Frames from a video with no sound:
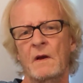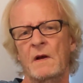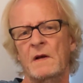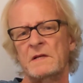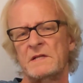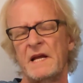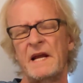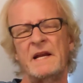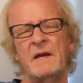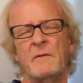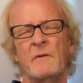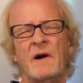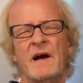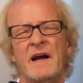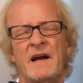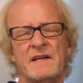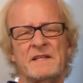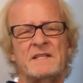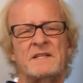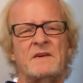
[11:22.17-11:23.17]
So anyway,
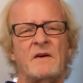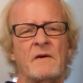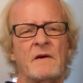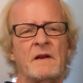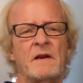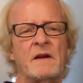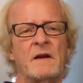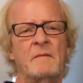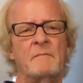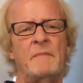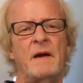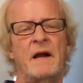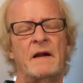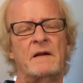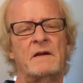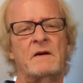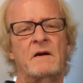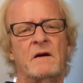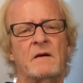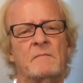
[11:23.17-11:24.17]
I started it
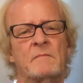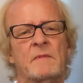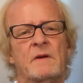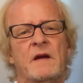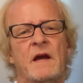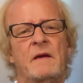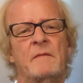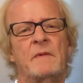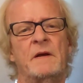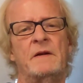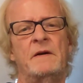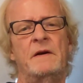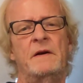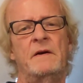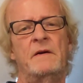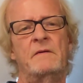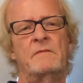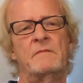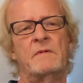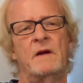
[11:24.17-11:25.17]
back up, came in
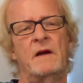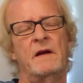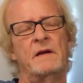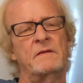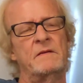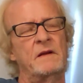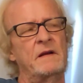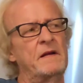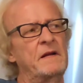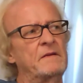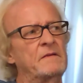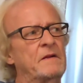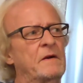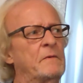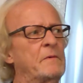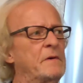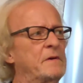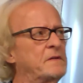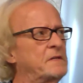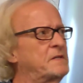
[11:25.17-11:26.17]
here,
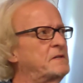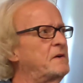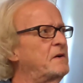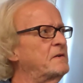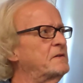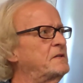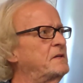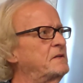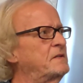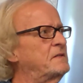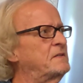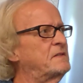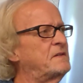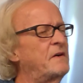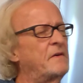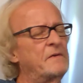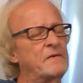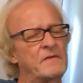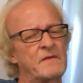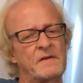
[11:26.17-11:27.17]
there were instructions to
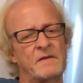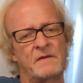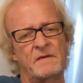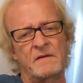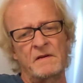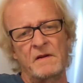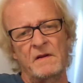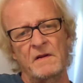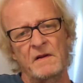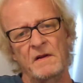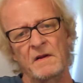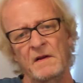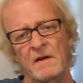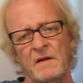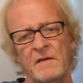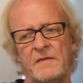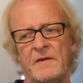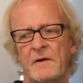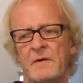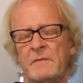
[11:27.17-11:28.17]
turn the
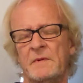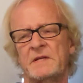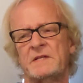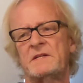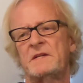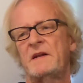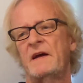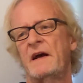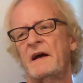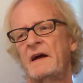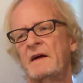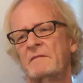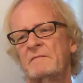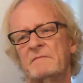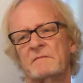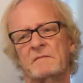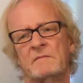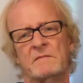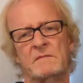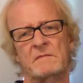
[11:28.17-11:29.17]
thermostat
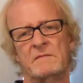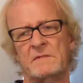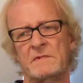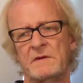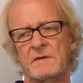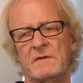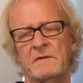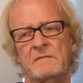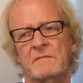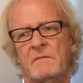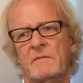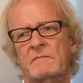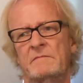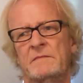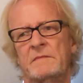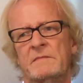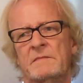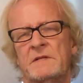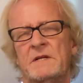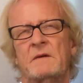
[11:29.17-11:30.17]
to
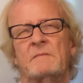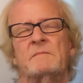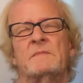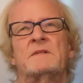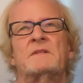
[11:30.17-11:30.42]
some